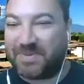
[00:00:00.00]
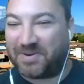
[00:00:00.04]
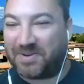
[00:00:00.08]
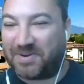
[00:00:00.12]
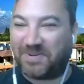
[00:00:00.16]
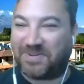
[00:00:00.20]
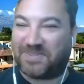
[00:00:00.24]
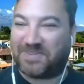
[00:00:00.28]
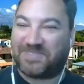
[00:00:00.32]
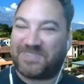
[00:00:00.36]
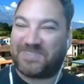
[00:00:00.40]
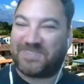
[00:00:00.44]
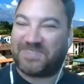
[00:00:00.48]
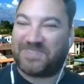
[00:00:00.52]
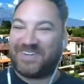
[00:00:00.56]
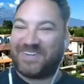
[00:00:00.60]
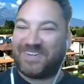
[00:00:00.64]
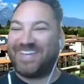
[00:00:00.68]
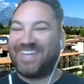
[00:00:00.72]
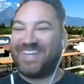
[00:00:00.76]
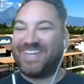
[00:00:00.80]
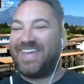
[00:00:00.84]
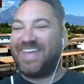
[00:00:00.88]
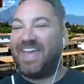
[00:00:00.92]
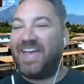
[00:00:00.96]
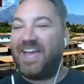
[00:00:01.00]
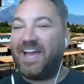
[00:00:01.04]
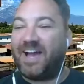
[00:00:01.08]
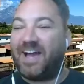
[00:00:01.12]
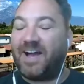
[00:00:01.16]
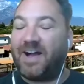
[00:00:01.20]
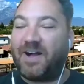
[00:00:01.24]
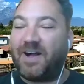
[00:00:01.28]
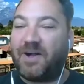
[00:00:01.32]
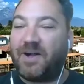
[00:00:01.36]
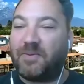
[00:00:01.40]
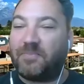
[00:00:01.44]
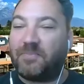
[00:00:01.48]
I'm here, sorry.
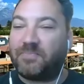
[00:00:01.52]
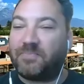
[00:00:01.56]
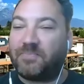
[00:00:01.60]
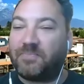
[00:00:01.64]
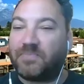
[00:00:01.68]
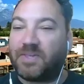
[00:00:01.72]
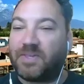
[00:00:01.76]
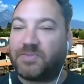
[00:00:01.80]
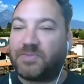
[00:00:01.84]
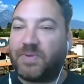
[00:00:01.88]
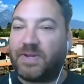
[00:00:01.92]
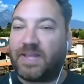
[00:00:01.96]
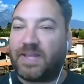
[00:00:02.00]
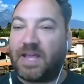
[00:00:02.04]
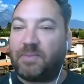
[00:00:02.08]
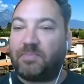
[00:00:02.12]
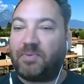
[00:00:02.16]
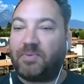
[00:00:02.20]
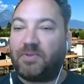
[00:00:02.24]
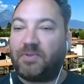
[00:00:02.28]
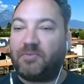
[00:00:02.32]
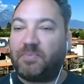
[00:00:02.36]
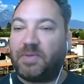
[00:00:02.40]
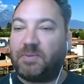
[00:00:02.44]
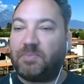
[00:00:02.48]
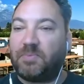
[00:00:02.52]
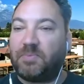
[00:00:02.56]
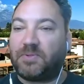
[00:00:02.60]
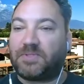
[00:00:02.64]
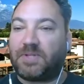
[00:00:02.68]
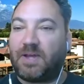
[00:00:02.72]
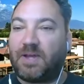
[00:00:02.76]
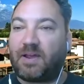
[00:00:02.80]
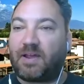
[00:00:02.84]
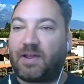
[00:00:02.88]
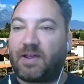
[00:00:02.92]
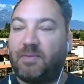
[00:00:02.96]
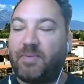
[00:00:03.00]
Um, so we had a couple of people
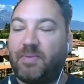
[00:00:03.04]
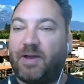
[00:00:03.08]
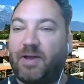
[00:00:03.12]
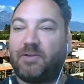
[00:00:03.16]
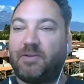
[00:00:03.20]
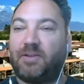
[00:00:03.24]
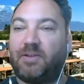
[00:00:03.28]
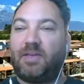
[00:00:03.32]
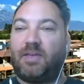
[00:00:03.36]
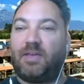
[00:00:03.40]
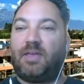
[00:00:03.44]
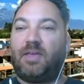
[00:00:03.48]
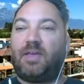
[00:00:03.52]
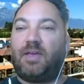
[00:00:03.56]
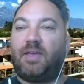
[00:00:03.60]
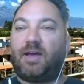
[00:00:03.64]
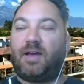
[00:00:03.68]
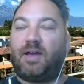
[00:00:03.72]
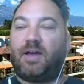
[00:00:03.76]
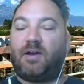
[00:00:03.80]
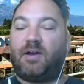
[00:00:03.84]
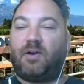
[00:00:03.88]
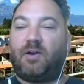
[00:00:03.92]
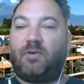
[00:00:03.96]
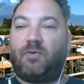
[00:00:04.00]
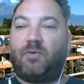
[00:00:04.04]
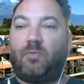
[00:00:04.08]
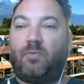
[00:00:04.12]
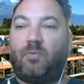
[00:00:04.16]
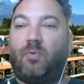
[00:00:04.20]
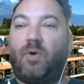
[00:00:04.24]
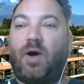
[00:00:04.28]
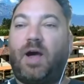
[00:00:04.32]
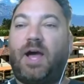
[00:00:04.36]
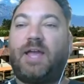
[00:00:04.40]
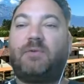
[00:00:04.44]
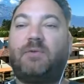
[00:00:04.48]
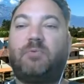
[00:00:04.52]
talk about uh,
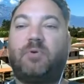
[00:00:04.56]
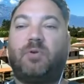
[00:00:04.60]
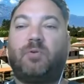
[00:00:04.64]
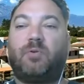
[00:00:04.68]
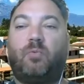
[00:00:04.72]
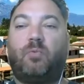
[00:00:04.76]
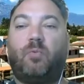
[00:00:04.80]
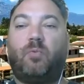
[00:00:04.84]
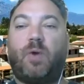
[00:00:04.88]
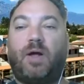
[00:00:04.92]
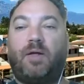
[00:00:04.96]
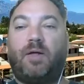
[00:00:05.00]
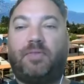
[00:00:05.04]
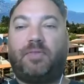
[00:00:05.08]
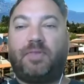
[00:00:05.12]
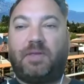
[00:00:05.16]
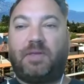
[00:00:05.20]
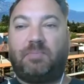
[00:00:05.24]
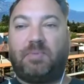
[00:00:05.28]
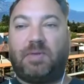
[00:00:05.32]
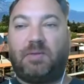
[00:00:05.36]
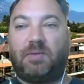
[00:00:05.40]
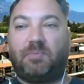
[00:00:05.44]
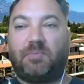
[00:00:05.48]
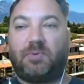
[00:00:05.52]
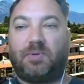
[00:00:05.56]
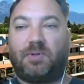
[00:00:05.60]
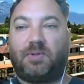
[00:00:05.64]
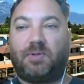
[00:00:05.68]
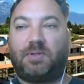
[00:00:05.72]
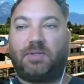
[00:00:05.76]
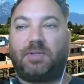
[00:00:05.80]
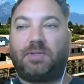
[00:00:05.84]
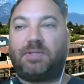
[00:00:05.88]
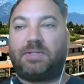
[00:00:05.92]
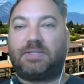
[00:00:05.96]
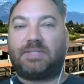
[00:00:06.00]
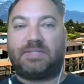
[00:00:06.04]
why would wealthy
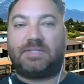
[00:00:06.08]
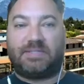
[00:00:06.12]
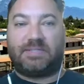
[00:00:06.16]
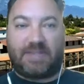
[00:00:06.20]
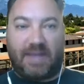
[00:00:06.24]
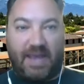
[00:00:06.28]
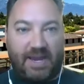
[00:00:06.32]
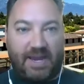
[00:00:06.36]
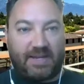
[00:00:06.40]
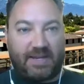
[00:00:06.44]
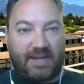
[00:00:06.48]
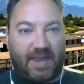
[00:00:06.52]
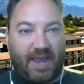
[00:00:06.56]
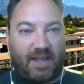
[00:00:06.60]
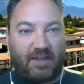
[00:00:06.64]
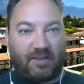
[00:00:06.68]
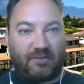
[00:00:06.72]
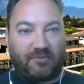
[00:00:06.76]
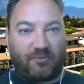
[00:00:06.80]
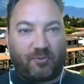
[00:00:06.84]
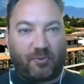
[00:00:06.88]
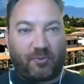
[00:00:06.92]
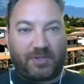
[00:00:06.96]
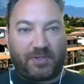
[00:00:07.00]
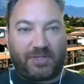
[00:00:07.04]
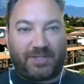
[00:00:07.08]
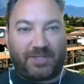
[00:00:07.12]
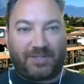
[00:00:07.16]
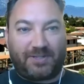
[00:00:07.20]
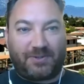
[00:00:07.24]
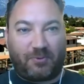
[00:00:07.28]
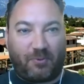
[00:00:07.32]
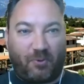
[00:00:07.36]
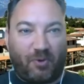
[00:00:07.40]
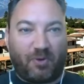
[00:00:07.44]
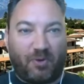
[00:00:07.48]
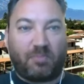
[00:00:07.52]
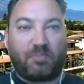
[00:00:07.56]
people stay in
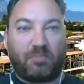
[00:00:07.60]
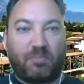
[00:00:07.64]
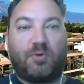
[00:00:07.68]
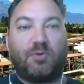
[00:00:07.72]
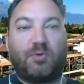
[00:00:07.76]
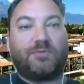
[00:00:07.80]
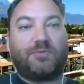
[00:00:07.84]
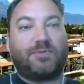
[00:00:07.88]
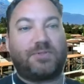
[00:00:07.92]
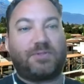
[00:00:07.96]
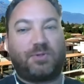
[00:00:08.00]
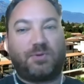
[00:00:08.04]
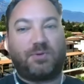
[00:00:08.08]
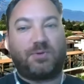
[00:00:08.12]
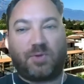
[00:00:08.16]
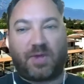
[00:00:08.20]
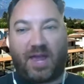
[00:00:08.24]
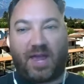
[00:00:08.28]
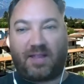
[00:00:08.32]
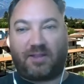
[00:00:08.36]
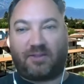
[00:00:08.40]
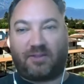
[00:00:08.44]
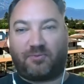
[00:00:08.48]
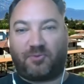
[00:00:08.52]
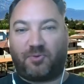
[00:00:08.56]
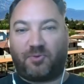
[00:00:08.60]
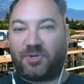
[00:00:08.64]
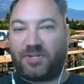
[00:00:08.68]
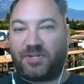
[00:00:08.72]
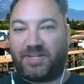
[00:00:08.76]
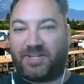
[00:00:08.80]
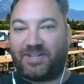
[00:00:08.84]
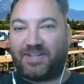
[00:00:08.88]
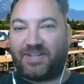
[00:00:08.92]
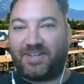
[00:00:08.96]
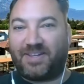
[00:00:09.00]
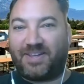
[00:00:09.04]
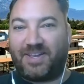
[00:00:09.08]
California or move to
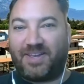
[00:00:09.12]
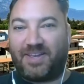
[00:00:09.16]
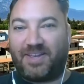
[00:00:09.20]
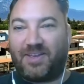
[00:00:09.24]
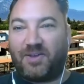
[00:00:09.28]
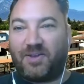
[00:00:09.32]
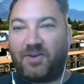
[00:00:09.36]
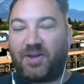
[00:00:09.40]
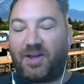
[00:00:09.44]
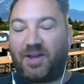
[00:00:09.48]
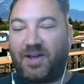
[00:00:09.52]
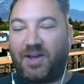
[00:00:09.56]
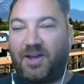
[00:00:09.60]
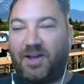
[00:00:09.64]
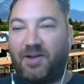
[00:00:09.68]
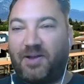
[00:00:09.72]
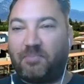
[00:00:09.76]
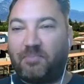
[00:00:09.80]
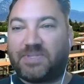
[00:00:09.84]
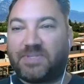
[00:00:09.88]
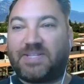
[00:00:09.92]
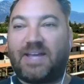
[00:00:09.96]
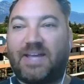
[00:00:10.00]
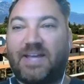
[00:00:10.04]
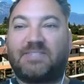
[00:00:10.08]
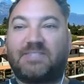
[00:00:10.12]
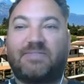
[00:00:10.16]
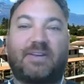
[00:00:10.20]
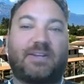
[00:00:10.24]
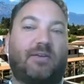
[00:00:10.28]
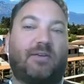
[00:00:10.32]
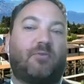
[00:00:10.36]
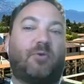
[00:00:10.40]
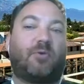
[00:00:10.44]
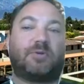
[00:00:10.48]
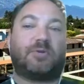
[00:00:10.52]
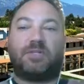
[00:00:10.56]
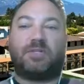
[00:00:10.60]
California? Uh, besides the fact,
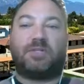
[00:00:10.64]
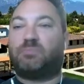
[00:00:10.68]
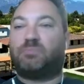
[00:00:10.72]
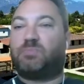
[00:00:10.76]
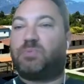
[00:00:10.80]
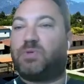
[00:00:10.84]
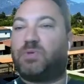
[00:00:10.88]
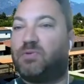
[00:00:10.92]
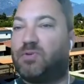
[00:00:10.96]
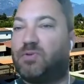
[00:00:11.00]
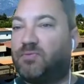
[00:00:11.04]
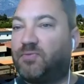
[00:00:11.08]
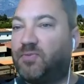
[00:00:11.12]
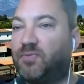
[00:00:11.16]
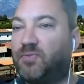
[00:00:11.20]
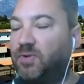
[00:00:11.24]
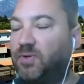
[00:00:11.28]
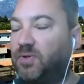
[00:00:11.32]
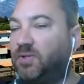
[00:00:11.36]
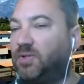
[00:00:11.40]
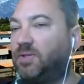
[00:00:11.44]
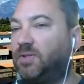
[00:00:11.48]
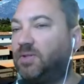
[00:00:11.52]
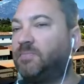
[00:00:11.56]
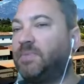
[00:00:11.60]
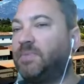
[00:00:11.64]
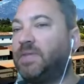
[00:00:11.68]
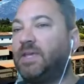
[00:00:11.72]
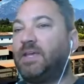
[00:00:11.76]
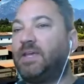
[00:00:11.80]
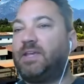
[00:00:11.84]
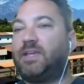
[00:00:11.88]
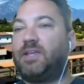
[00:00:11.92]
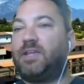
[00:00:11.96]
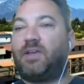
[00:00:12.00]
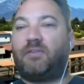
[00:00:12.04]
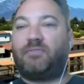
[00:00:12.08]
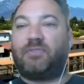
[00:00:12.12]
of course, it's beautiful.
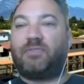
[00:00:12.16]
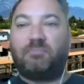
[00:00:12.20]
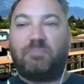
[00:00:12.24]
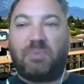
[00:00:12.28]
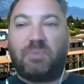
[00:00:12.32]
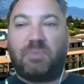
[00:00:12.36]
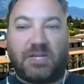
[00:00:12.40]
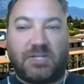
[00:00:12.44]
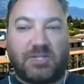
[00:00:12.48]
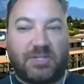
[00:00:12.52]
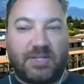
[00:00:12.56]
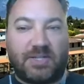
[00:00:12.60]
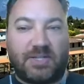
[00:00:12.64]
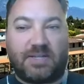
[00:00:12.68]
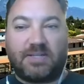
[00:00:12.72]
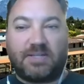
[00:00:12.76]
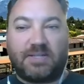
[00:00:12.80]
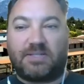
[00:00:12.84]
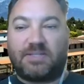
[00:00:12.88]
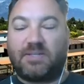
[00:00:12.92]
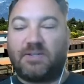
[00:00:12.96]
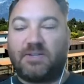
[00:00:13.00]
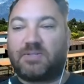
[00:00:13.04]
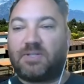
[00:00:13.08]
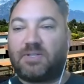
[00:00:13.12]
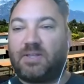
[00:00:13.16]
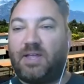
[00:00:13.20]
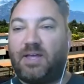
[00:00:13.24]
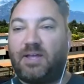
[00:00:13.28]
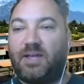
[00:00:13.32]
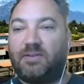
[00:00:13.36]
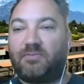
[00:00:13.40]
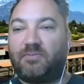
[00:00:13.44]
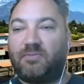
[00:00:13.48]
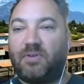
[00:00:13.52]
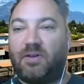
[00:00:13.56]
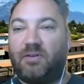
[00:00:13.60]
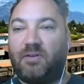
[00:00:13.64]
You have the beaches. There's a lot
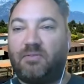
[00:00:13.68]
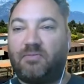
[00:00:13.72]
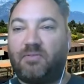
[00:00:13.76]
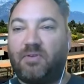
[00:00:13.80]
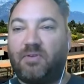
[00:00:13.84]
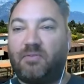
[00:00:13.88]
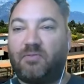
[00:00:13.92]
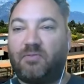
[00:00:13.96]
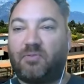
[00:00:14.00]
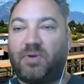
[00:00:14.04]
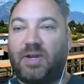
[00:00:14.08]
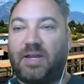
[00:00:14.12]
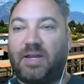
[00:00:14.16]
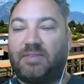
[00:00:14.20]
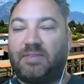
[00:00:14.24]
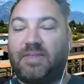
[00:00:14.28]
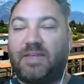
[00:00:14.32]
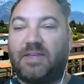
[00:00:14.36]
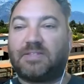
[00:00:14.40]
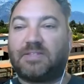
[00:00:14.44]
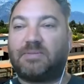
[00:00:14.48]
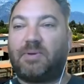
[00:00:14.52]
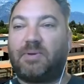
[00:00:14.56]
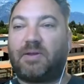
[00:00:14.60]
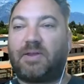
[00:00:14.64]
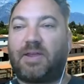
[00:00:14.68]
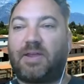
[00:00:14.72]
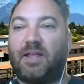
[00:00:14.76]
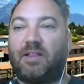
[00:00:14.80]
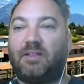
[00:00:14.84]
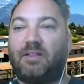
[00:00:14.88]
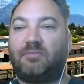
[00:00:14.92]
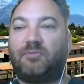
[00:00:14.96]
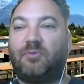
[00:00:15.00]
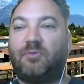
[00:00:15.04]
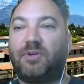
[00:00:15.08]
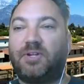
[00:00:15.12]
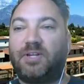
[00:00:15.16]
of, of, of great things about
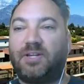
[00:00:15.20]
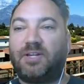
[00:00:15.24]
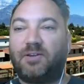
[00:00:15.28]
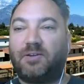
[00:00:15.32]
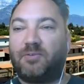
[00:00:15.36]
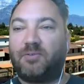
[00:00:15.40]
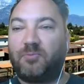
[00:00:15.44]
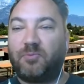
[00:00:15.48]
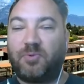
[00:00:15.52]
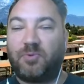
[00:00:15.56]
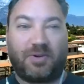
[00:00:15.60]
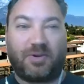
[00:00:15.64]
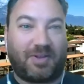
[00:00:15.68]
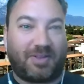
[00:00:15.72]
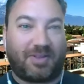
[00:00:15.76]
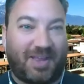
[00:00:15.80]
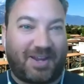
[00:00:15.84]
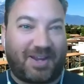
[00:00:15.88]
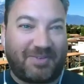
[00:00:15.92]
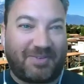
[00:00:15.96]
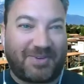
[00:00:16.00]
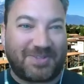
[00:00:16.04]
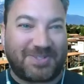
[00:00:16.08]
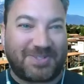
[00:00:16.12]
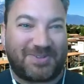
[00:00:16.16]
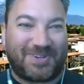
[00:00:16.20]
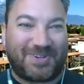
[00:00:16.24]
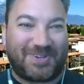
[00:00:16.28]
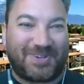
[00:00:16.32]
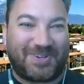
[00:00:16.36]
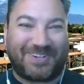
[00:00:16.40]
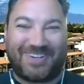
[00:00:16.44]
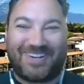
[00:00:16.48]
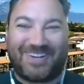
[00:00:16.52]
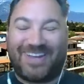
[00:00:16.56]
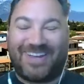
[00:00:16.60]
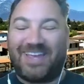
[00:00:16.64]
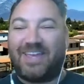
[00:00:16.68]
California, where a lot of us are
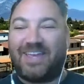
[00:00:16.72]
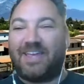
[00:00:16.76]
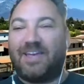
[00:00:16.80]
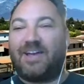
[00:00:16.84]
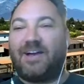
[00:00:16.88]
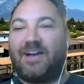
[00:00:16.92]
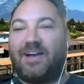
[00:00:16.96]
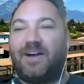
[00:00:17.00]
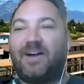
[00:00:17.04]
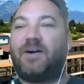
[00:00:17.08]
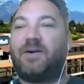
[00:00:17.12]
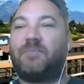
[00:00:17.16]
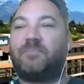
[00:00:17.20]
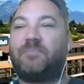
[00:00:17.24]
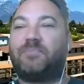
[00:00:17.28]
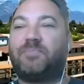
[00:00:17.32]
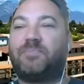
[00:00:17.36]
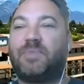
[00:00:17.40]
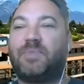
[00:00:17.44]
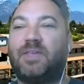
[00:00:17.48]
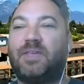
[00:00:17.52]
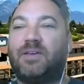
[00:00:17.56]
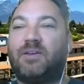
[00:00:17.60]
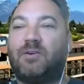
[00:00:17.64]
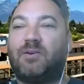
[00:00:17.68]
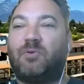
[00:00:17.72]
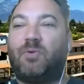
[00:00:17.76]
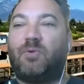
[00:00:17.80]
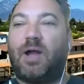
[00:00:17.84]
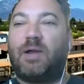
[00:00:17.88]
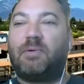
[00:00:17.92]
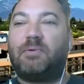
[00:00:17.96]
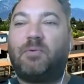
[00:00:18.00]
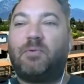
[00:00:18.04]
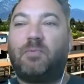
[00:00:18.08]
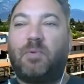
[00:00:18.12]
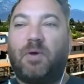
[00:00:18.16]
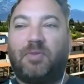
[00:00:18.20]
here. Um, why
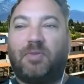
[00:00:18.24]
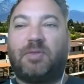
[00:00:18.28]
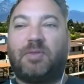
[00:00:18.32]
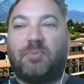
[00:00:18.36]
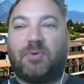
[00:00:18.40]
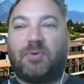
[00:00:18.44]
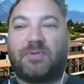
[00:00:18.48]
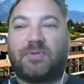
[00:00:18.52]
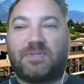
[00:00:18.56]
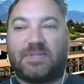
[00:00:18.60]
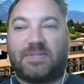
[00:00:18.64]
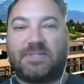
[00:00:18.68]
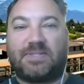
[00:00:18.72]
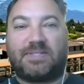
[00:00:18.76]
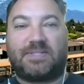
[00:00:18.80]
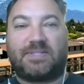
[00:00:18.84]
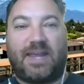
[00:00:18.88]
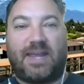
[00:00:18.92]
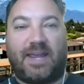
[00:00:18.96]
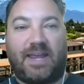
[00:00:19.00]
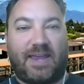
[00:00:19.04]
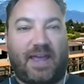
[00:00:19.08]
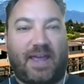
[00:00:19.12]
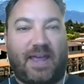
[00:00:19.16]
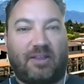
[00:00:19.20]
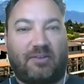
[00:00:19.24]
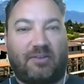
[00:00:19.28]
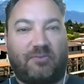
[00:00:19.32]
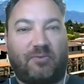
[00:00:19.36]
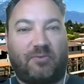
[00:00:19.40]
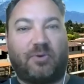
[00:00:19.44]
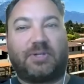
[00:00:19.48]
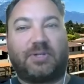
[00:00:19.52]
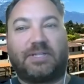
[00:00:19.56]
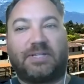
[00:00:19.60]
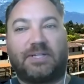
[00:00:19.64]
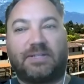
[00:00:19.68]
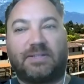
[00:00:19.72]
would a wealthy person stay in
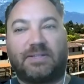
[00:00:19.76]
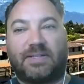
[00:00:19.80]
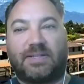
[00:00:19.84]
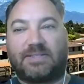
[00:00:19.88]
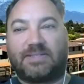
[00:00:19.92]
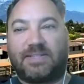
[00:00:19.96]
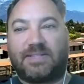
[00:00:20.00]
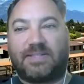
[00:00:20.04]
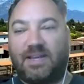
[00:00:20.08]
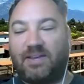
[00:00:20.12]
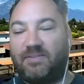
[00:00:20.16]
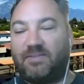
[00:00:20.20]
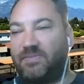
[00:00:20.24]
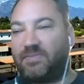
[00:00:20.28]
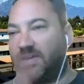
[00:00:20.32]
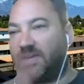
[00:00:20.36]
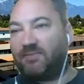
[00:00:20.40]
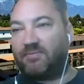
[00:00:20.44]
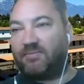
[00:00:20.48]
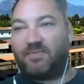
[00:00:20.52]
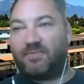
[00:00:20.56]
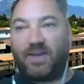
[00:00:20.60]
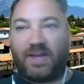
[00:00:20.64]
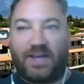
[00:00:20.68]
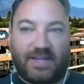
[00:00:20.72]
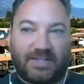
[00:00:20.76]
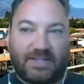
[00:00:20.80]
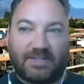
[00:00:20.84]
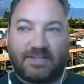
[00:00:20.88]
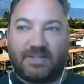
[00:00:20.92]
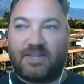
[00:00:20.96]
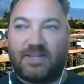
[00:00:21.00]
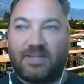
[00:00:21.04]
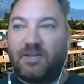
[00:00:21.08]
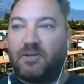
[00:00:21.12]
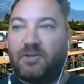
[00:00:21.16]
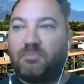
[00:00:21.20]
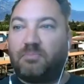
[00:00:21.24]
California, let's say, if they could find
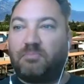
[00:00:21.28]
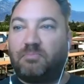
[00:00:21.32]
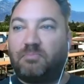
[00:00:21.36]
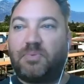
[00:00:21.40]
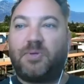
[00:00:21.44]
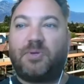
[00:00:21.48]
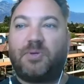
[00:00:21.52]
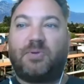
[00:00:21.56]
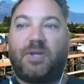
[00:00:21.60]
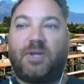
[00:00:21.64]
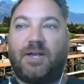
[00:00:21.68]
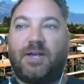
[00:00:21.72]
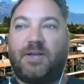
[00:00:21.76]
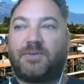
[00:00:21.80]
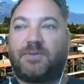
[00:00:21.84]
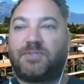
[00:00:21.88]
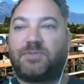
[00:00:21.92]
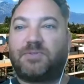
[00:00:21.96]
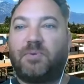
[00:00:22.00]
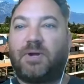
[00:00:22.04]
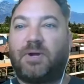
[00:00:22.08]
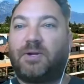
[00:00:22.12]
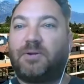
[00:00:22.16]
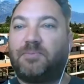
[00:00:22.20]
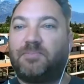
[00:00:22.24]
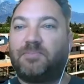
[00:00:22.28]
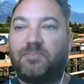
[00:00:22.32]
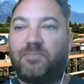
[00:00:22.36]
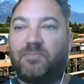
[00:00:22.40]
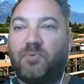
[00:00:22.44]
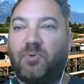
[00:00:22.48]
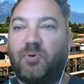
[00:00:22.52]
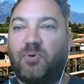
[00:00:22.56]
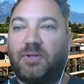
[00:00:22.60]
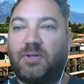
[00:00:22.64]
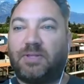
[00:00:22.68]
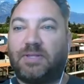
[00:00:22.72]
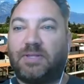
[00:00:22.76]
beauty elsewhere,
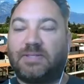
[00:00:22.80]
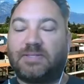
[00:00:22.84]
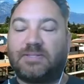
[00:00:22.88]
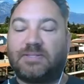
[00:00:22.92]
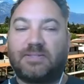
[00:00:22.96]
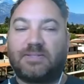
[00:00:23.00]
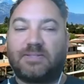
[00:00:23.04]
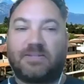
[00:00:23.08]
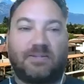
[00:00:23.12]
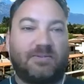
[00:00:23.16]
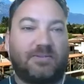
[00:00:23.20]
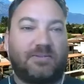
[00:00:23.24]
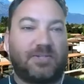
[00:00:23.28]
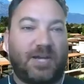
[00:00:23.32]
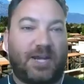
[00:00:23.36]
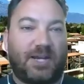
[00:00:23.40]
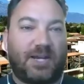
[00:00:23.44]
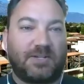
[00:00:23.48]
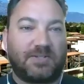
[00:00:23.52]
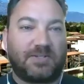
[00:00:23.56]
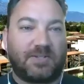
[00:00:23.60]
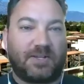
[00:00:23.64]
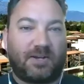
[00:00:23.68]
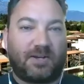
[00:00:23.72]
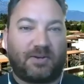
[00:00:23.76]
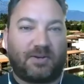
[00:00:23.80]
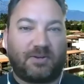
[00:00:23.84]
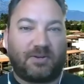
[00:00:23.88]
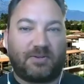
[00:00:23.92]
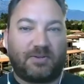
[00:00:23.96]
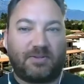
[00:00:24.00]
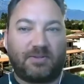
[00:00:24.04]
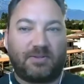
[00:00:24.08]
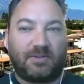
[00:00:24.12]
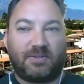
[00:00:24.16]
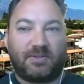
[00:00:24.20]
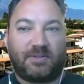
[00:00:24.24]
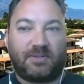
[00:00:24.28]
or at least change their,
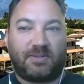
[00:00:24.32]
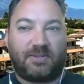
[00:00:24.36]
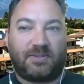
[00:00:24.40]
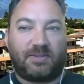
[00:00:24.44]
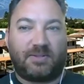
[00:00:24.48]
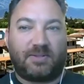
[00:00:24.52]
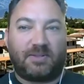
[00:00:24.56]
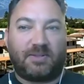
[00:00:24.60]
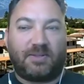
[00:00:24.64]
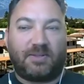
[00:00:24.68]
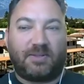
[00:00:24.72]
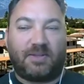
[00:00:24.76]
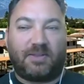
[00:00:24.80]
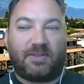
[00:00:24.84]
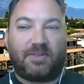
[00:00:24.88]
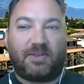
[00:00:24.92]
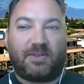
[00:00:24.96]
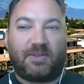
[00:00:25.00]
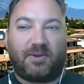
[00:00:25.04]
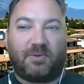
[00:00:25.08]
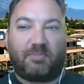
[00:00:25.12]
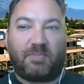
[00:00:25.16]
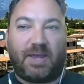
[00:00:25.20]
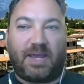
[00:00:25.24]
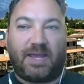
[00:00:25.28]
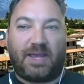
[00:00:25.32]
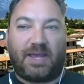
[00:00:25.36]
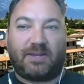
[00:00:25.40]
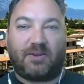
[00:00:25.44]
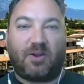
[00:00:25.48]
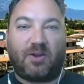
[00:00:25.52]
their main